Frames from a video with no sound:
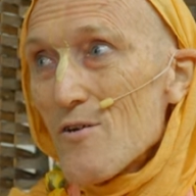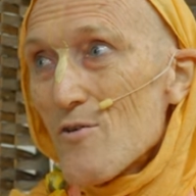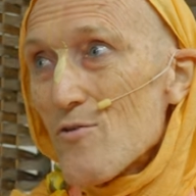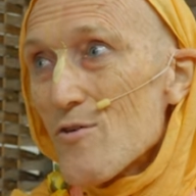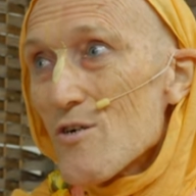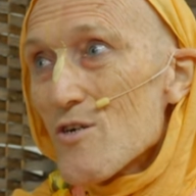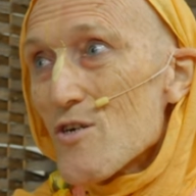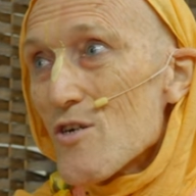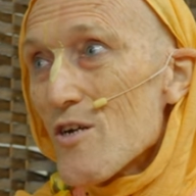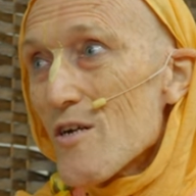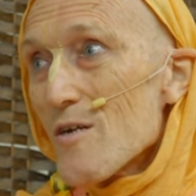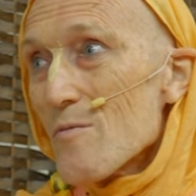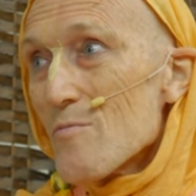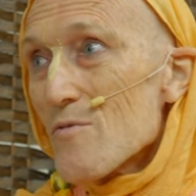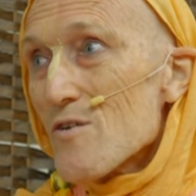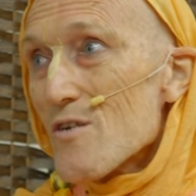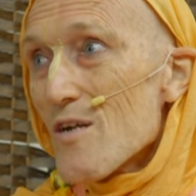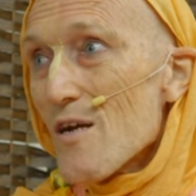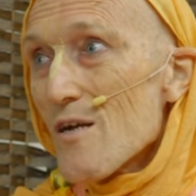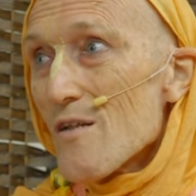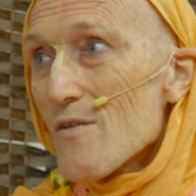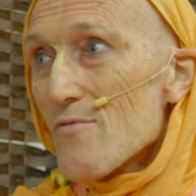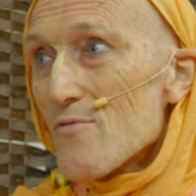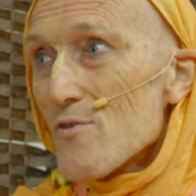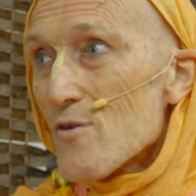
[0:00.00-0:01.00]
Krishna
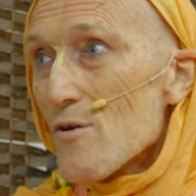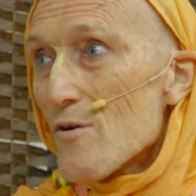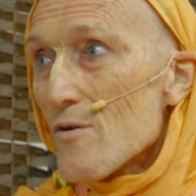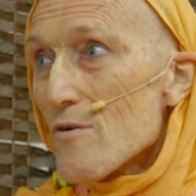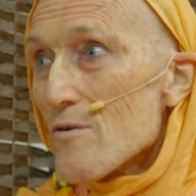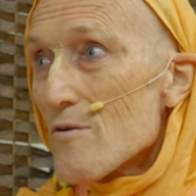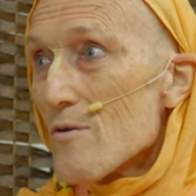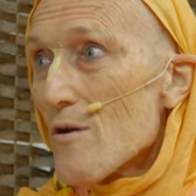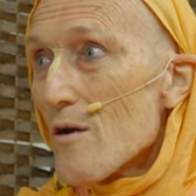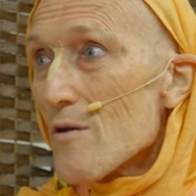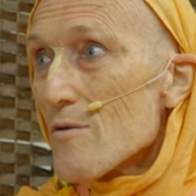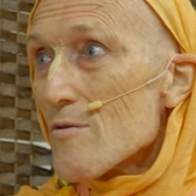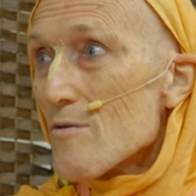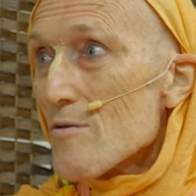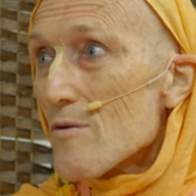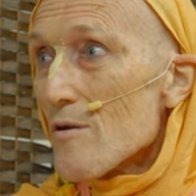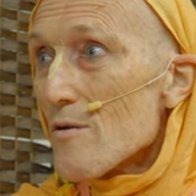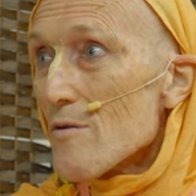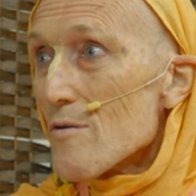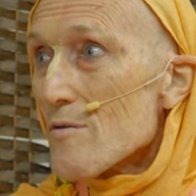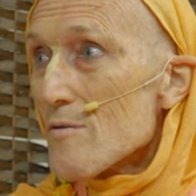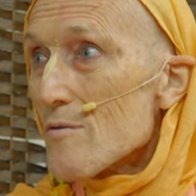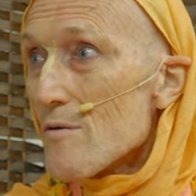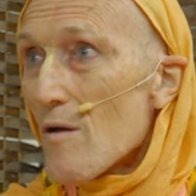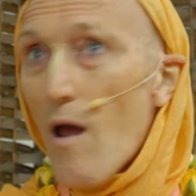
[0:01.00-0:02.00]
himself talks
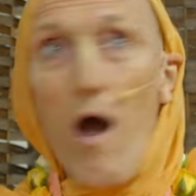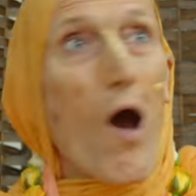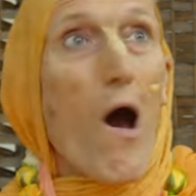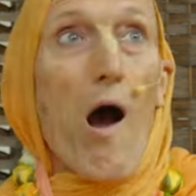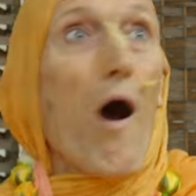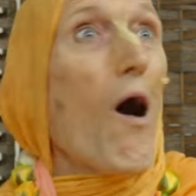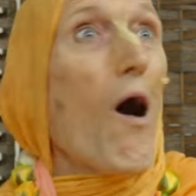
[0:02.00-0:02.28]
nonsense